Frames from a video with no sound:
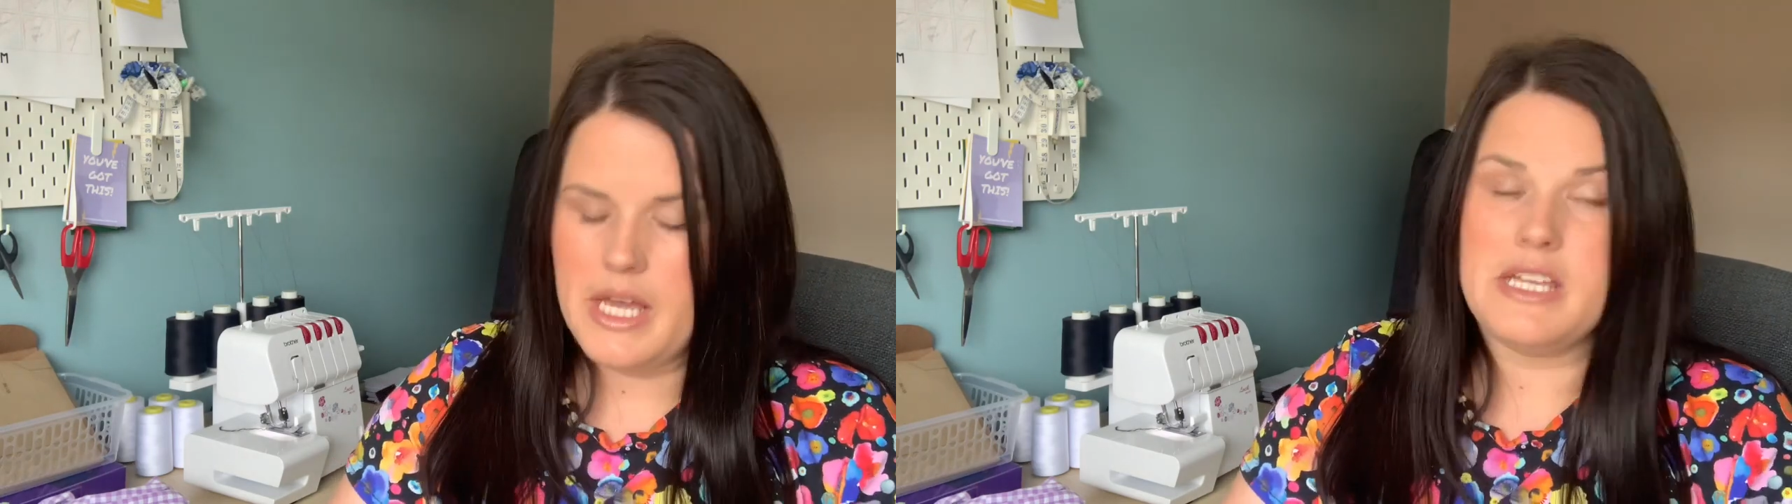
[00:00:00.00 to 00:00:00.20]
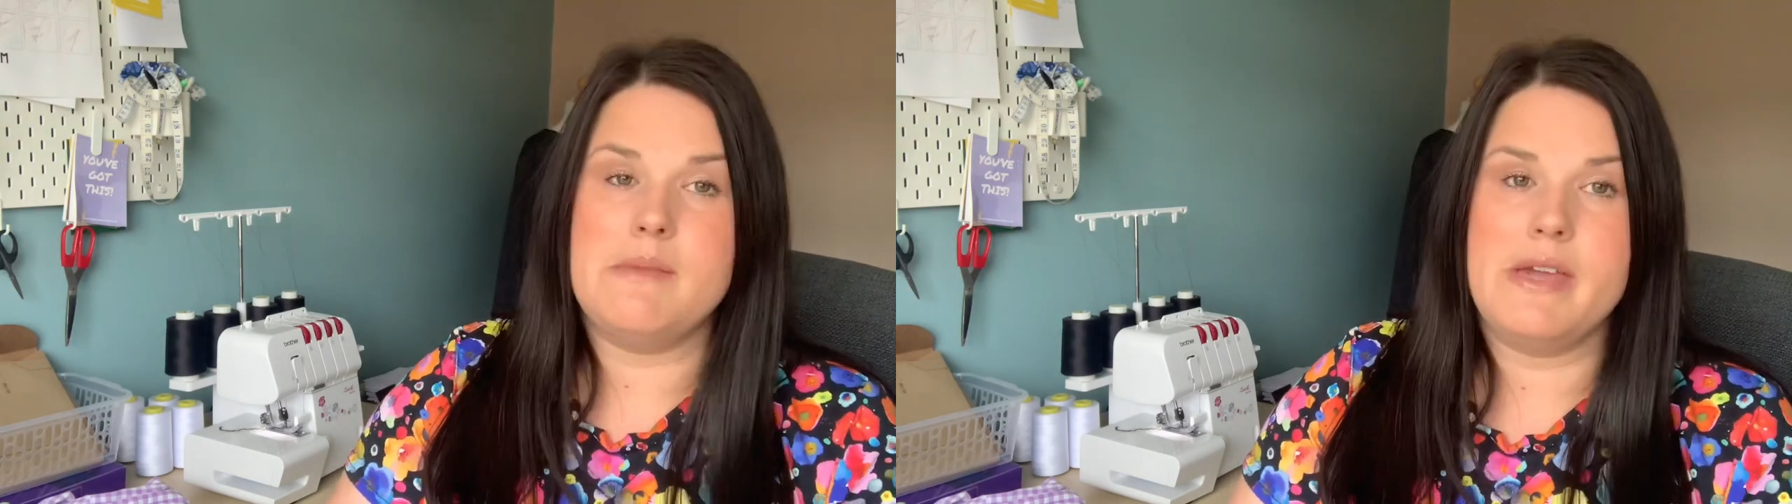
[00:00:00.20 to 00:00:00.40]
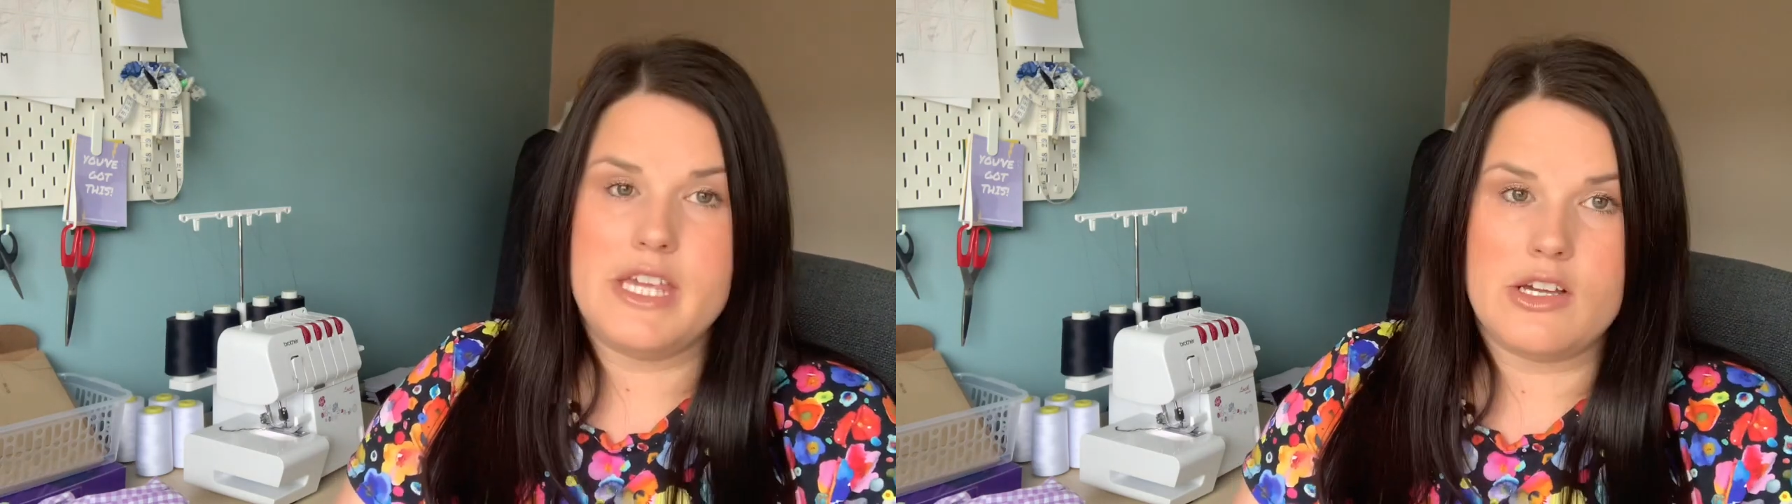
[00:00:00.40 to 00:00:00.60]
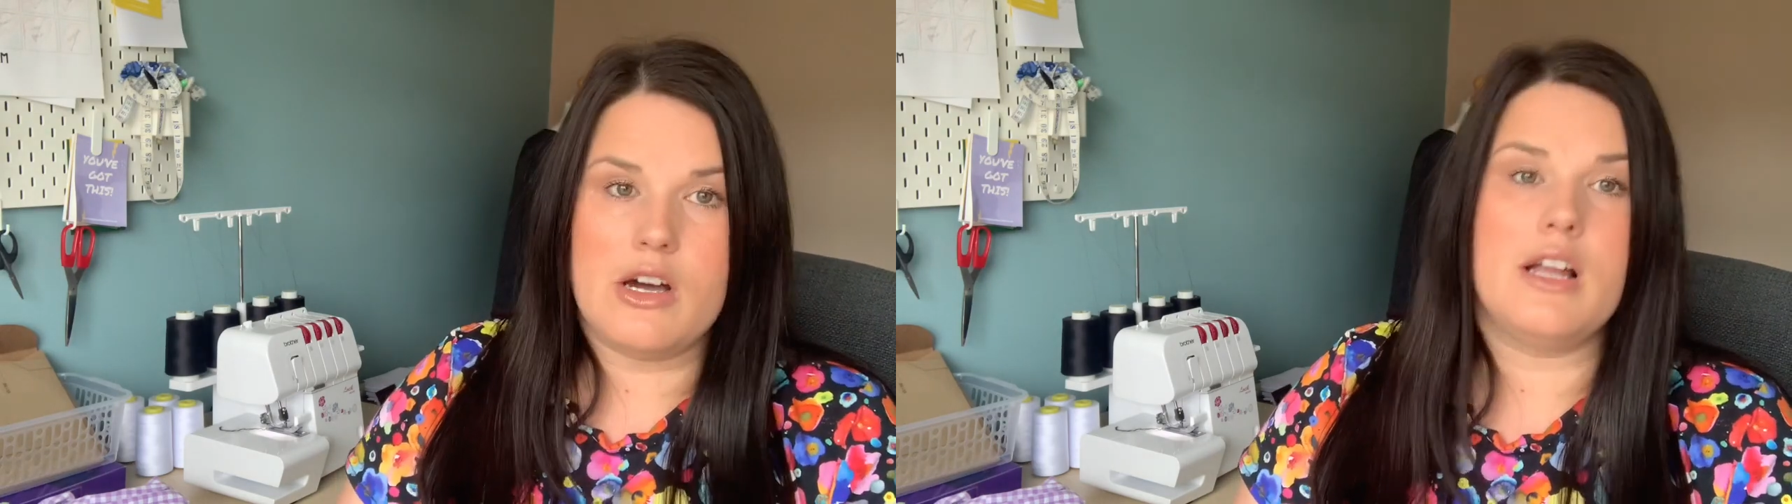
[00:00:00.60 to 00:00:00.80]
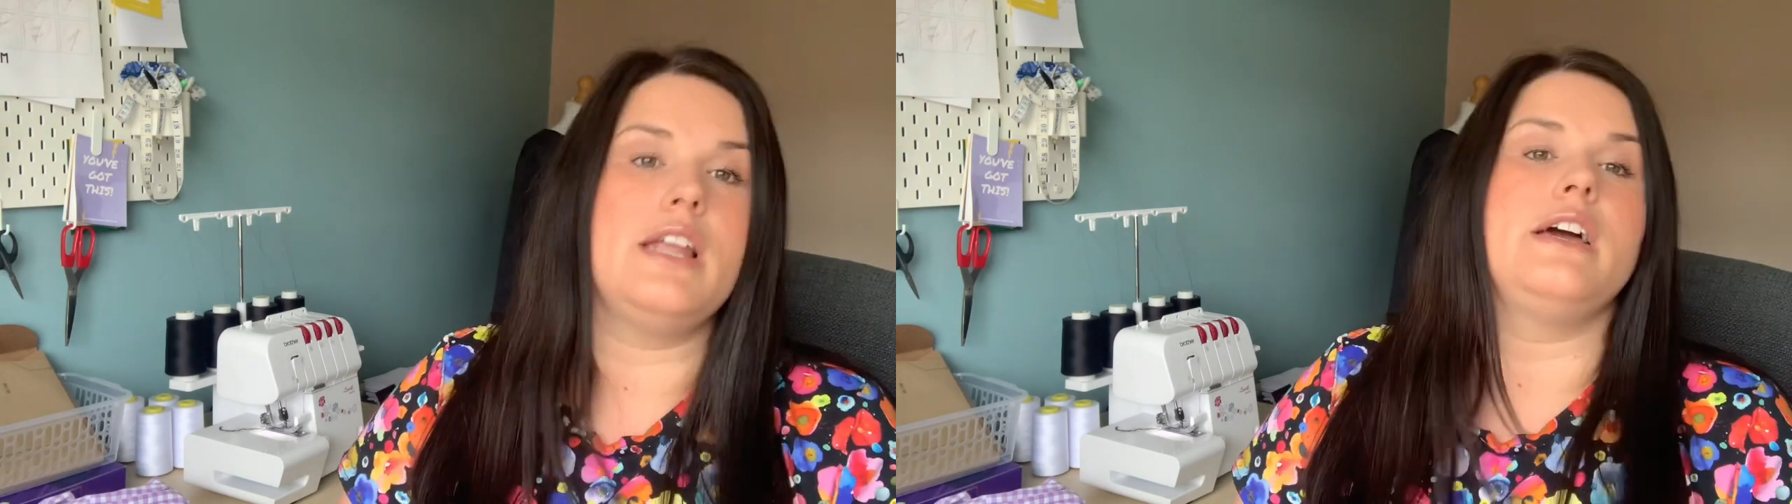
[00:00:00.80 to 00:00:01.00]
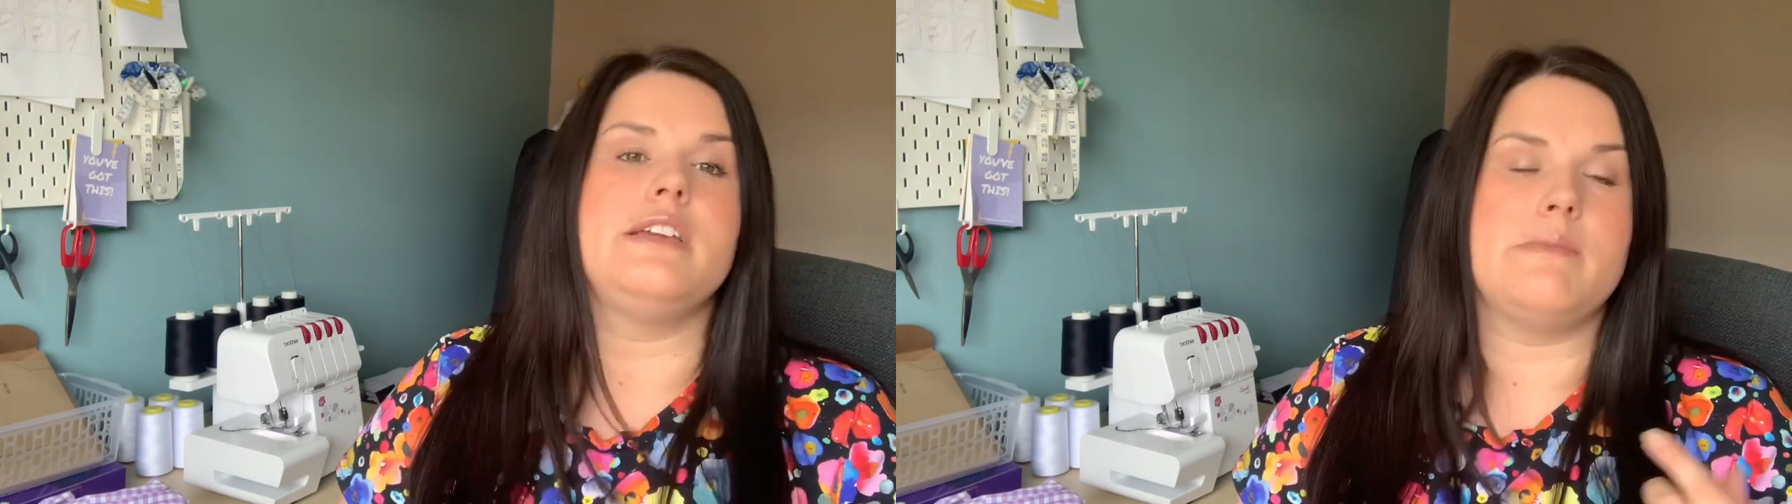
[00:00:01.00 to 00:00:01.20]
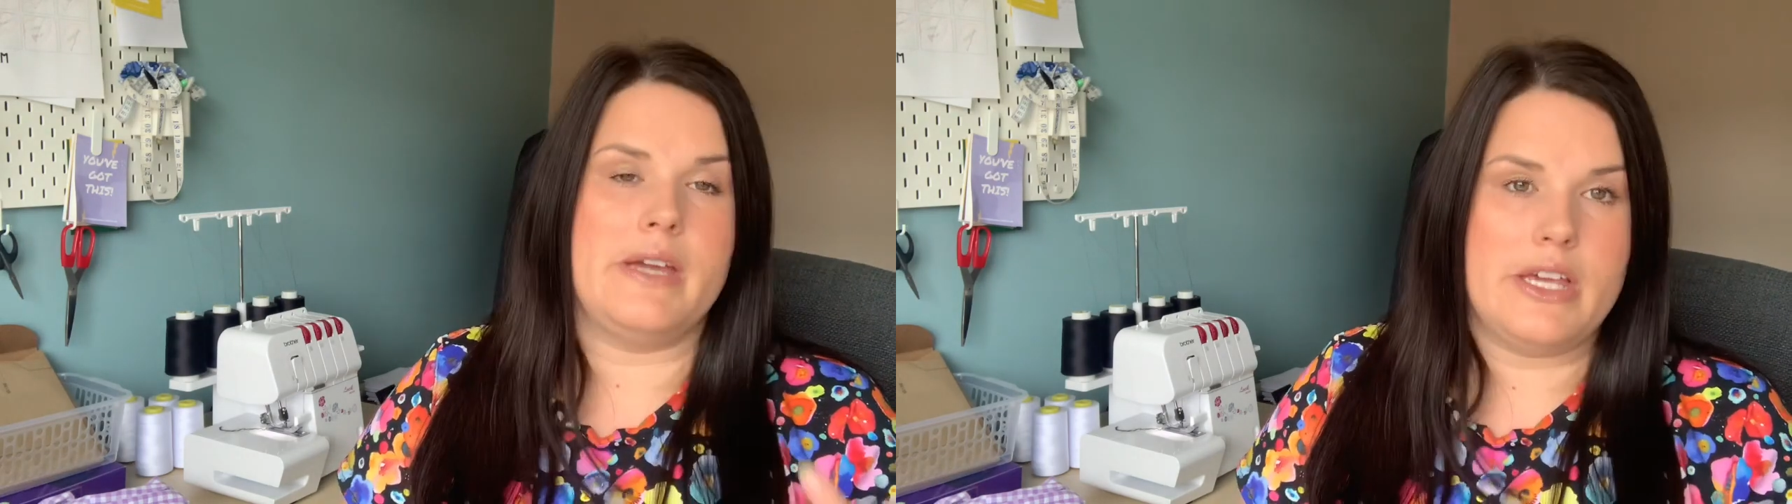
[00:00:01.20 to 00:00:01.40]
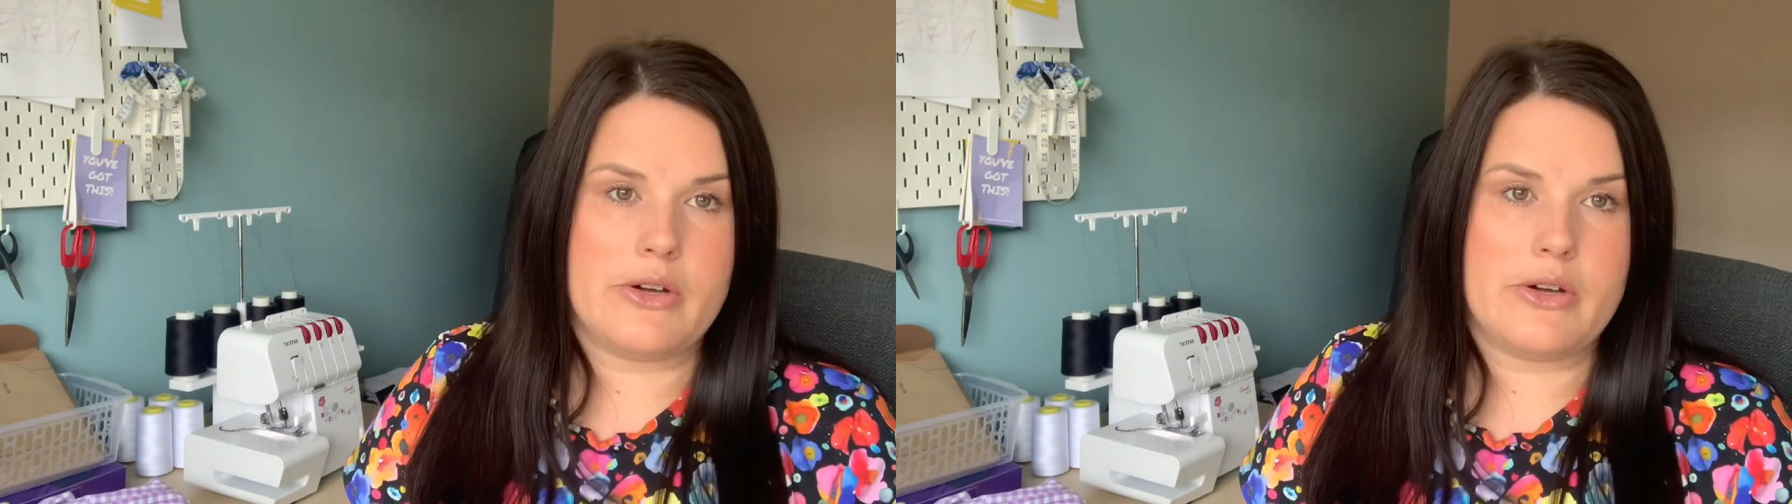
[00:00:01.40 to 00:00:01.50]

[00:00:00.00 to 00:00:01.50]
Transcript: you make your collar, you make your